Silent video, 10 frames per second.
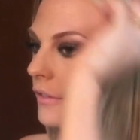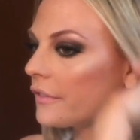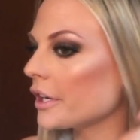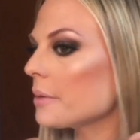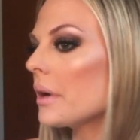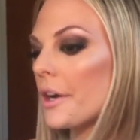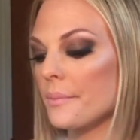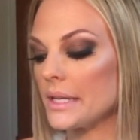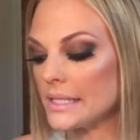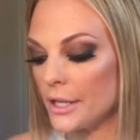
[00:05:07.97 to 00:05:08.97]
I'm very proud
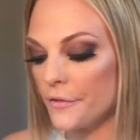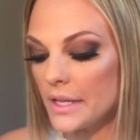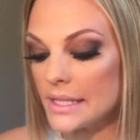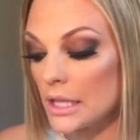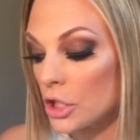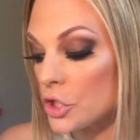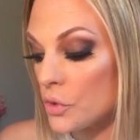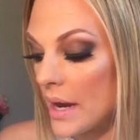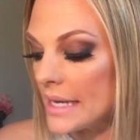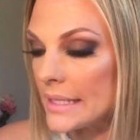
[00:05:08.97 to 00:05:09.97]
of myself because it looks
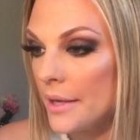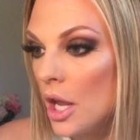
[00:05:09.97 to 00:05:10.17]
great.